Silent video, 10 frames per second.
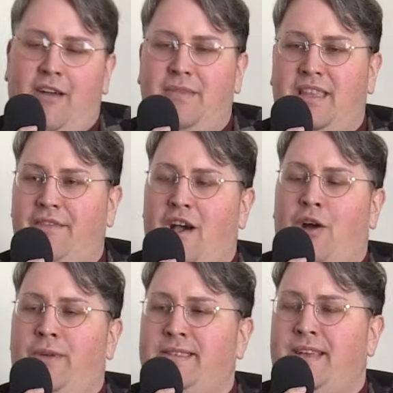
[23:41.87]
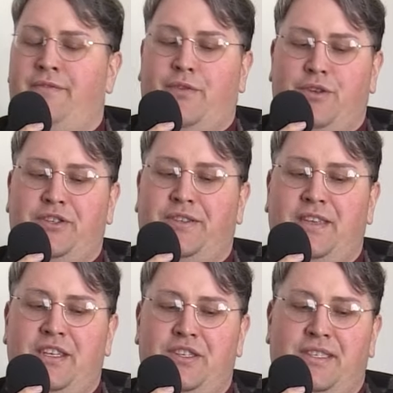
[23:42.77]
I mean, they've always,
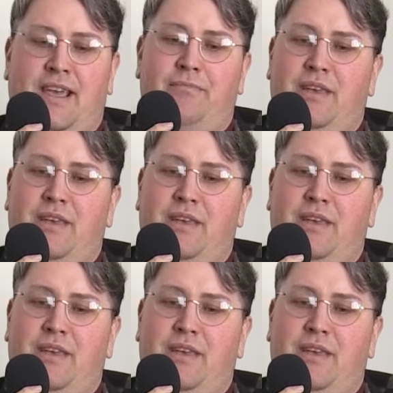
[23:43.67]
unfortunately, just have